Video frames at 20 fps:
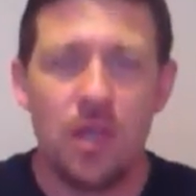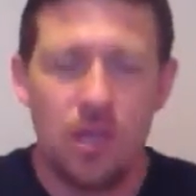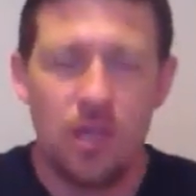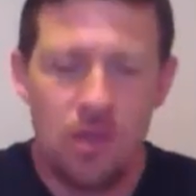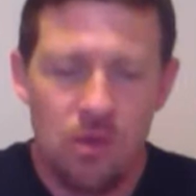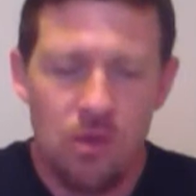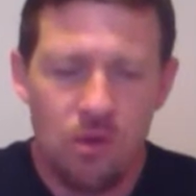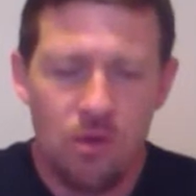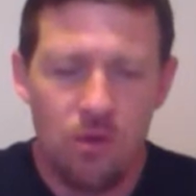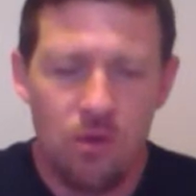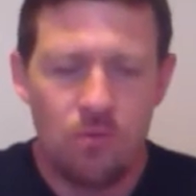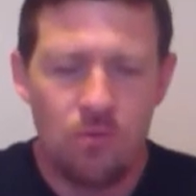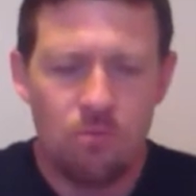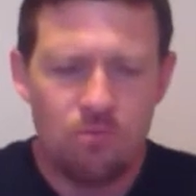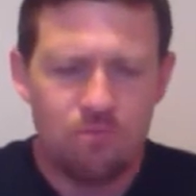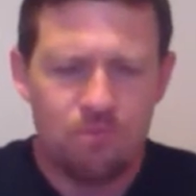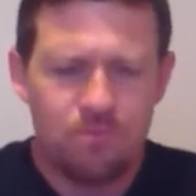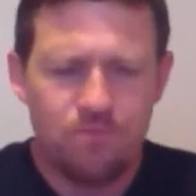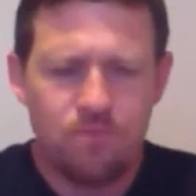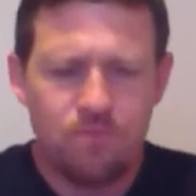You'll
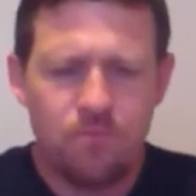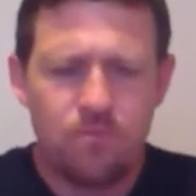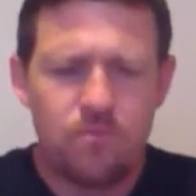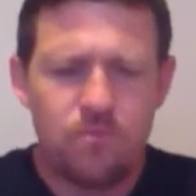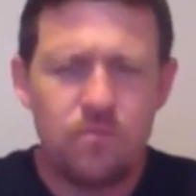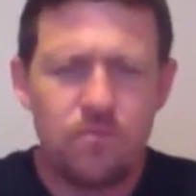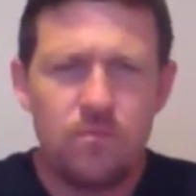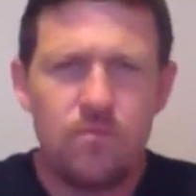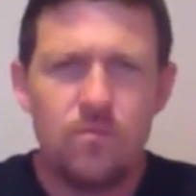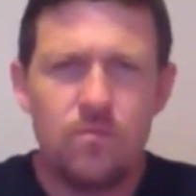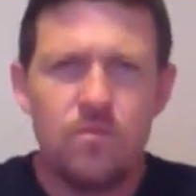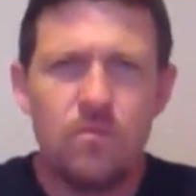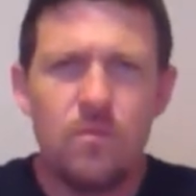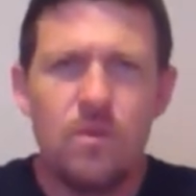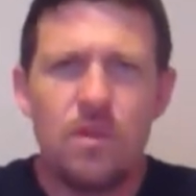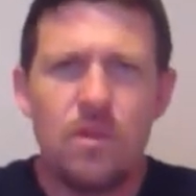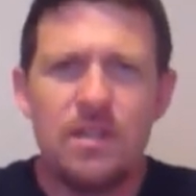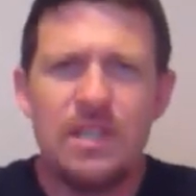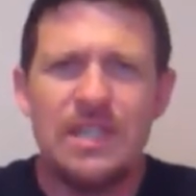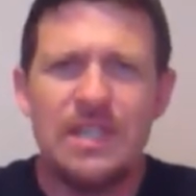
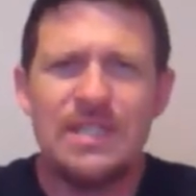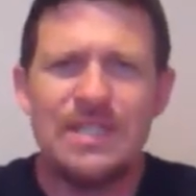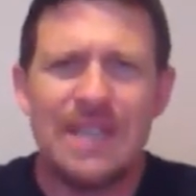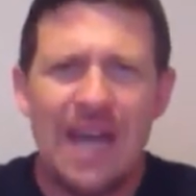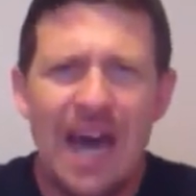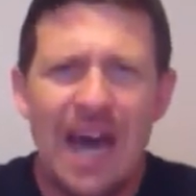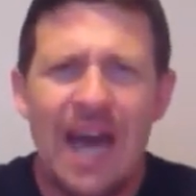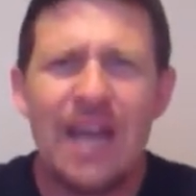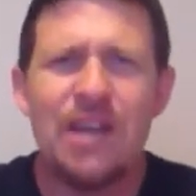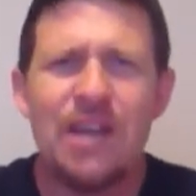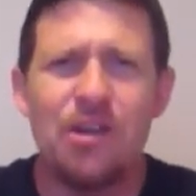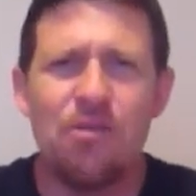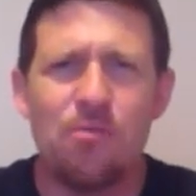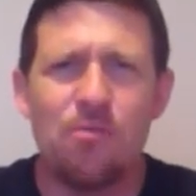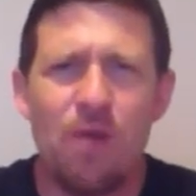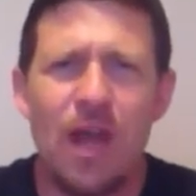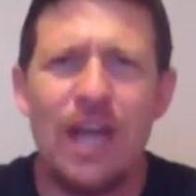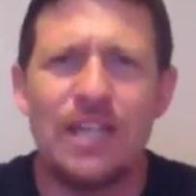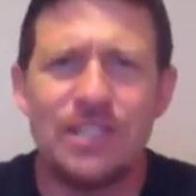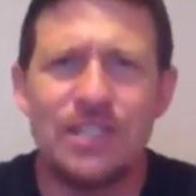desire
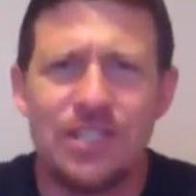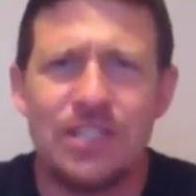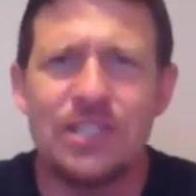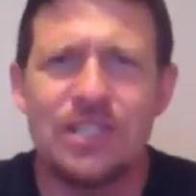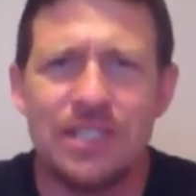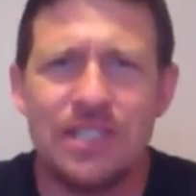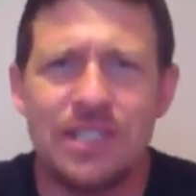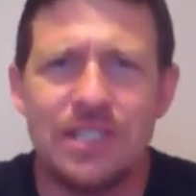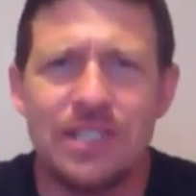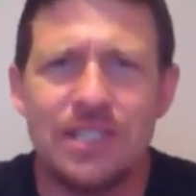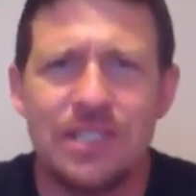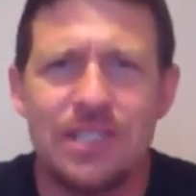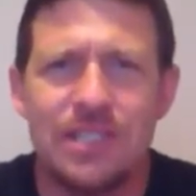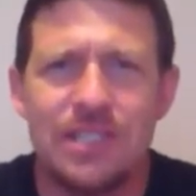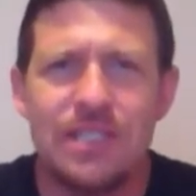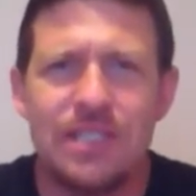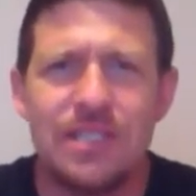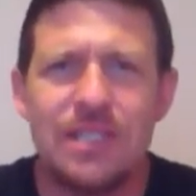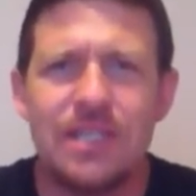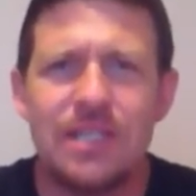righteousness.
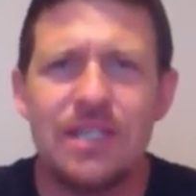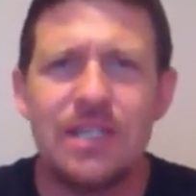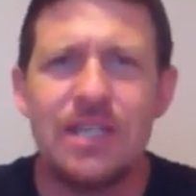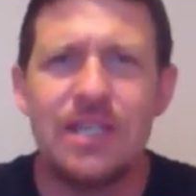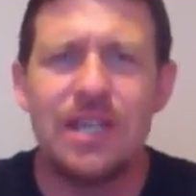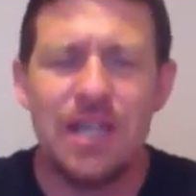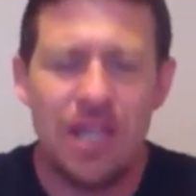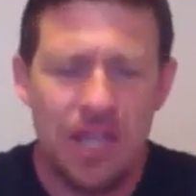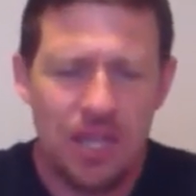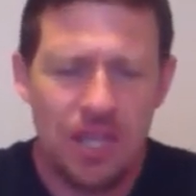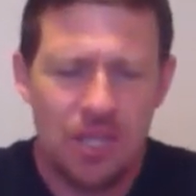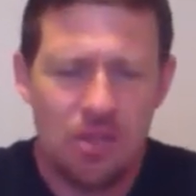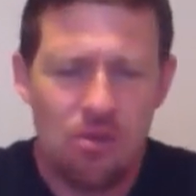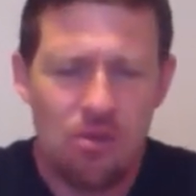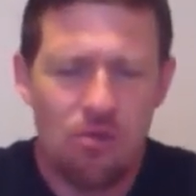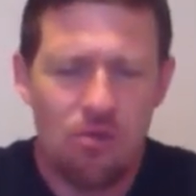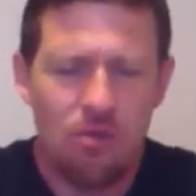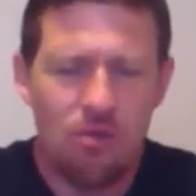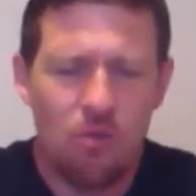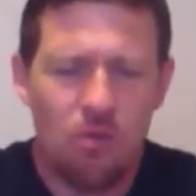
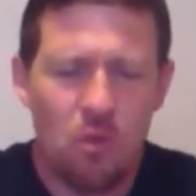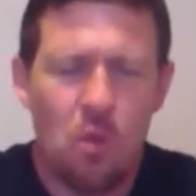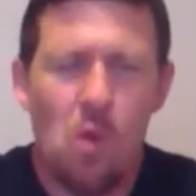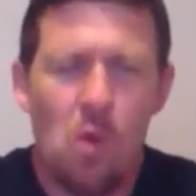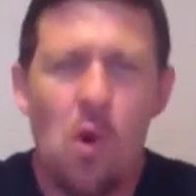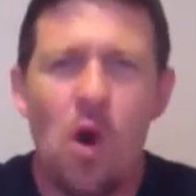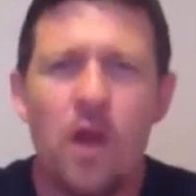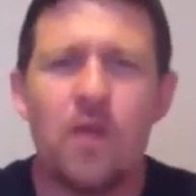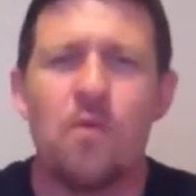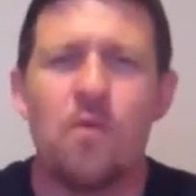You'll want